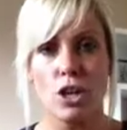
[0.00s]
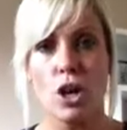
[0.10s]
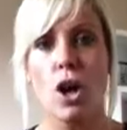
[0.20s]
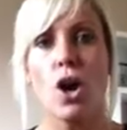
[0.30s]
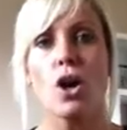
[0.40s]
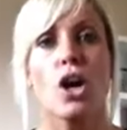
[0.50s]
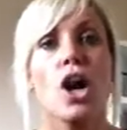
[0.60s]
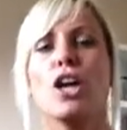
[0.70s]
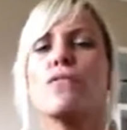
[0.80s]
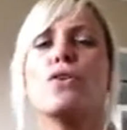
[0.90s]
o'clock,
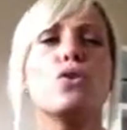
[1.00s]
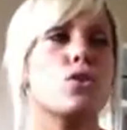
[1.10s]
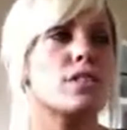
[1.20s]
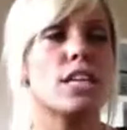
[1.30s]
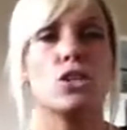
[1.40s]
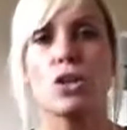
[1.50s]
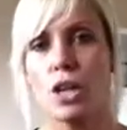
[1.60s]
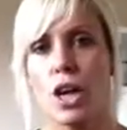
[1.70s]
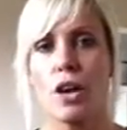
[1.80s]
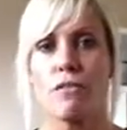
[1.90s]
and of course then you're
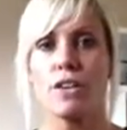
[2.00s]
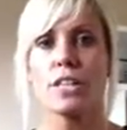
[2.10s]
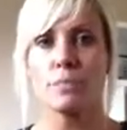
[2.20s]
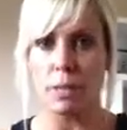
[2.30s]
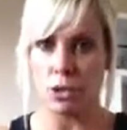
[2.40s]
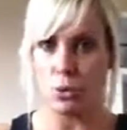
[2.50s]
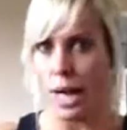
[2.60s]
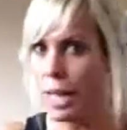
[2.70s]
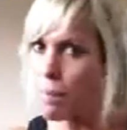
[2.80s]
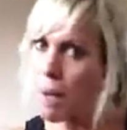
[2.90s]
going to go for your Special
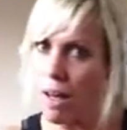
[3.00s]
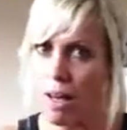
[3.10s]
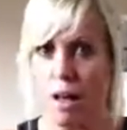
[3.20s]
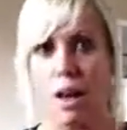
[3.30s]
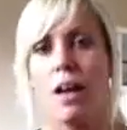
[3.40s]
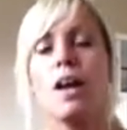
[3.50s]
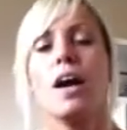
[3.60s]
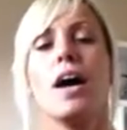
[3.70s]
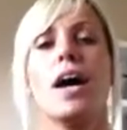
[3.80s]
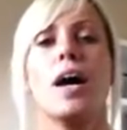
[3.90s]
K bar,
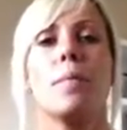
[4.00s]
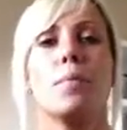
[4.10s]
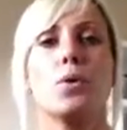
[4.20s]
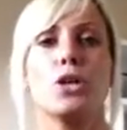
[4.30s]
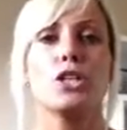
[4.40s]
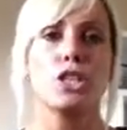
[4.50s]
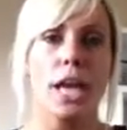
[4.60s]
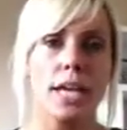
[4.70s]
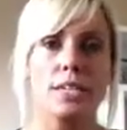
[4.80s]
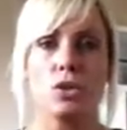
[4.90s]
or your
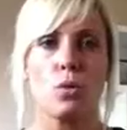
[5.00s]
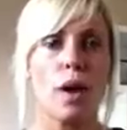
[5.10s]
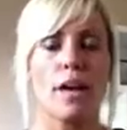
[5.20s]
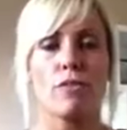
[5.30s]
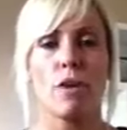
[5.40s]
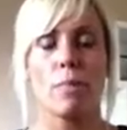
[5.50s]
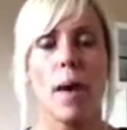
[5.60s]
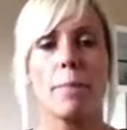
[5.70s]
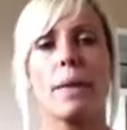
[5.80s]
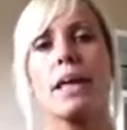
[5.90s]
shakes, or whatever it
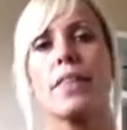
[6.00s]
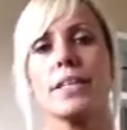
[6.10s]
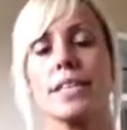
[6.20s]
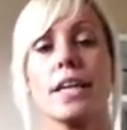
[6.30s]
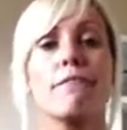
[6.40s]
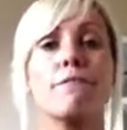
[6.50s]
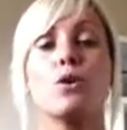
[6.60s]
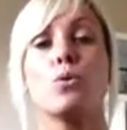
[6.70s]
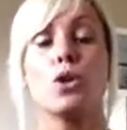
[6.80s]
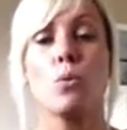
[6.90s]
might be that's going to
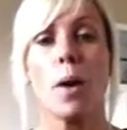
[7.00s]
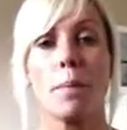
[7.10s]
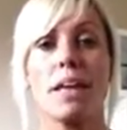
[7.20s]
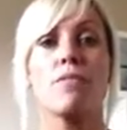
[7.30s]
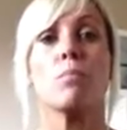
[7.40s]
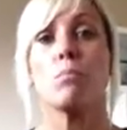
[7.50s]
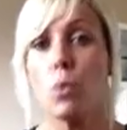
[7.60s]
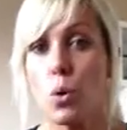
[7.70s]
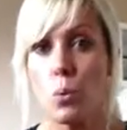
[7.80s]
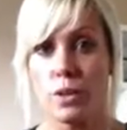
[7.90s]
fuel you up even
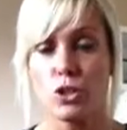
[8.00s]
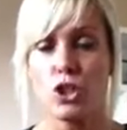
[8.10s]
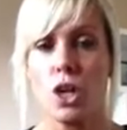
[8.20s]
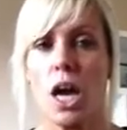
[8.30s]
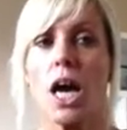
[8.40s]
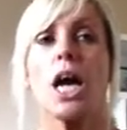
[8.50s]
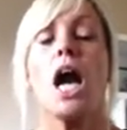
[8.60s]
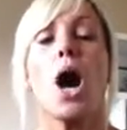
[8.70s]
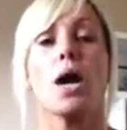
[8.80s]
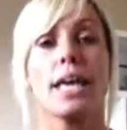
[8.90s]
more with sugar
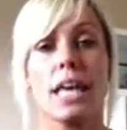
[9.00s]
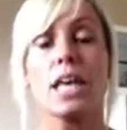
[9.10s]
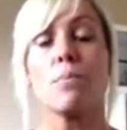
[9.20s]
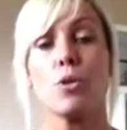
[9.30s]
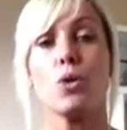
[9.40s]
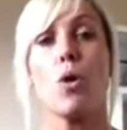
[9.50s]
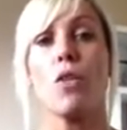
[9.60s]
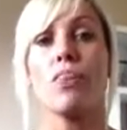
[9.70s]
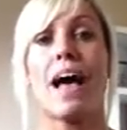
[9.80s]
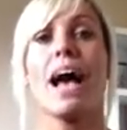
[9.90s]
and keep you
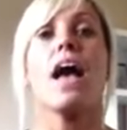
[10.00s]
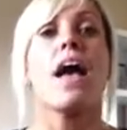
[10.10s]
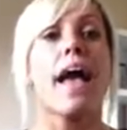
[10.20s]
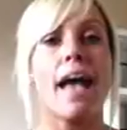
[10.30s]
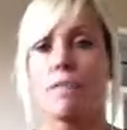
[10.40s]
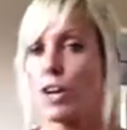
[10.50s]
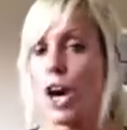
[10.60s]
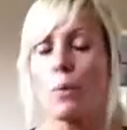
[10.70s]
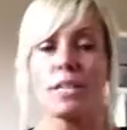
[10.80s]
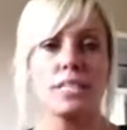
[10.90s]
on that
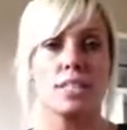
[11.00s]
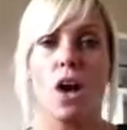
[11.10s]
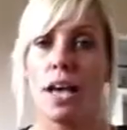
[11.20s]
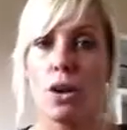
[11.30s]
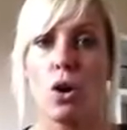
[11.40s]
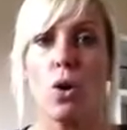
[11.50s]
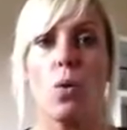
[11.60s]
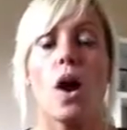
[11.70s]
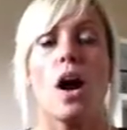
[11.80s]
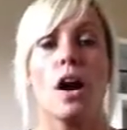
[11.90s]
ever-going
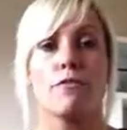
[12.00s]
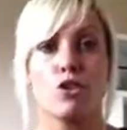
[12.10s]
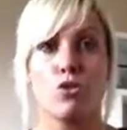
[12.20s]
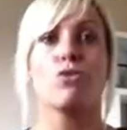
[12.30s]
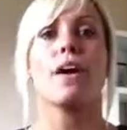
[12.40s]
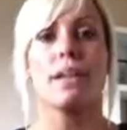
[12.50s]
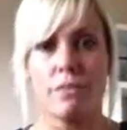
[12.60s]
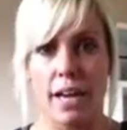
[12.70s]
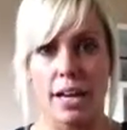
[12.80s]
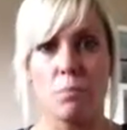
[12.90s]
cycle of
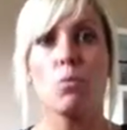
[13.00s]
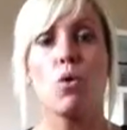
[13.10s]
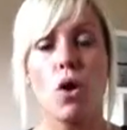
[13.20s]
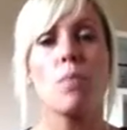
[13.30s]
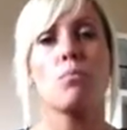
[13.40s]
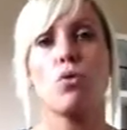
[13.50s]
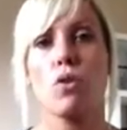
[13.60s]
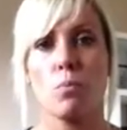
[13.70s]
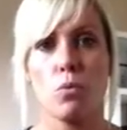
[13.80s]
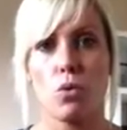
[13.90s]
craving more and
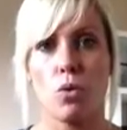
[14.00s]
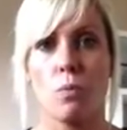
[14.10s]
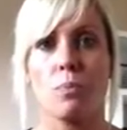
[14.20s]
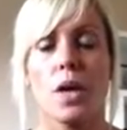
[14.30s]
more and more.